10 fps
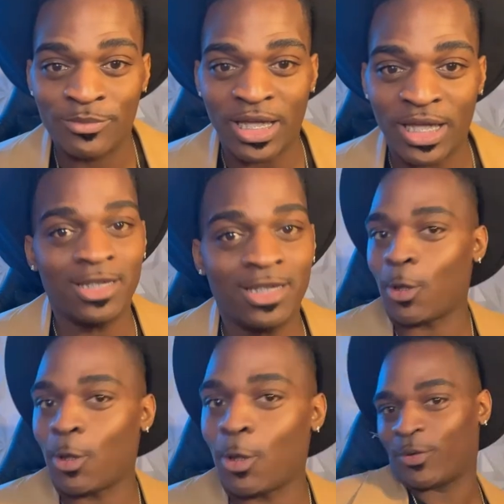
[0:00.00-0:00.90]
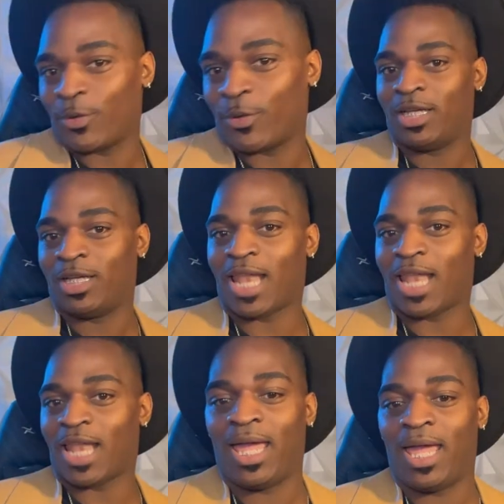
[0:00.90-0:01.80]
End of story.
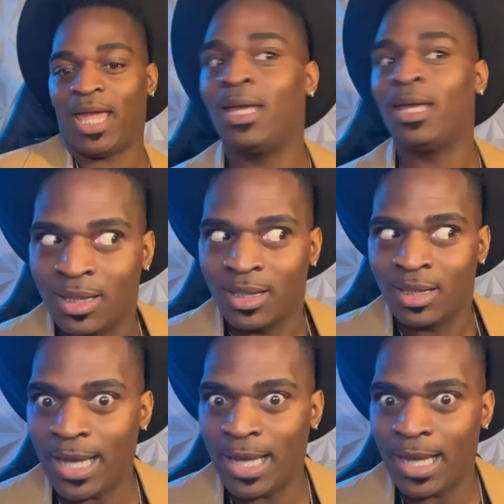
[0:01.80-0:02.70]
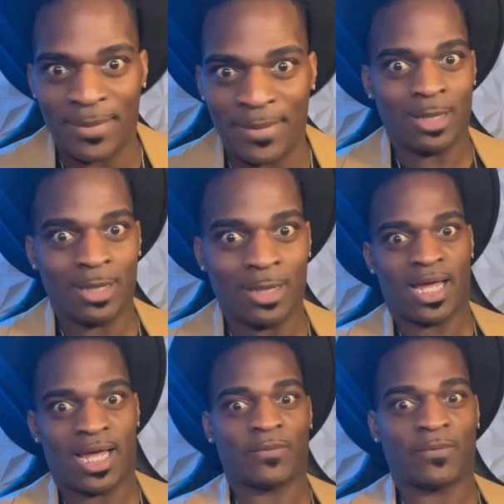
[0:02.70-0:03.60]
Like, we ain't gotta make up
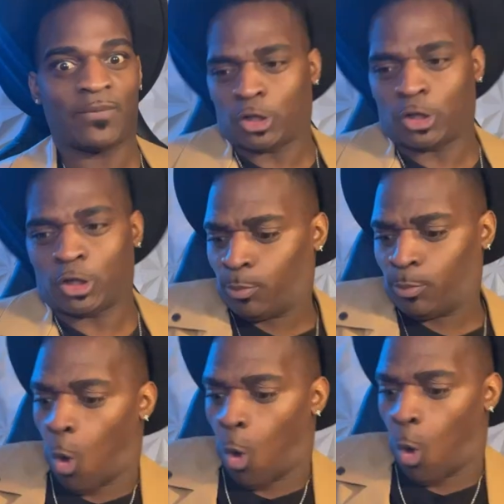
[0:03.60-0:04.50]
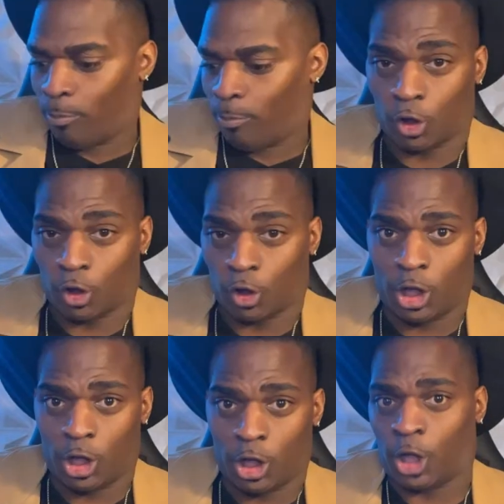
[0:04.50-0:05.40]
stuff. Let's put a whole bunch of
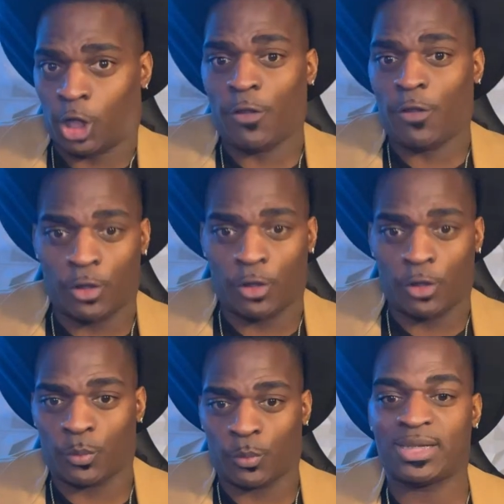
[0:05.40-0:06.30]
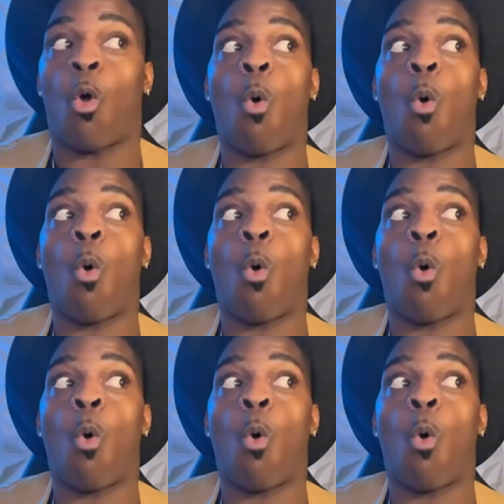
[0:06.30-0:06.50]
things together in the reason.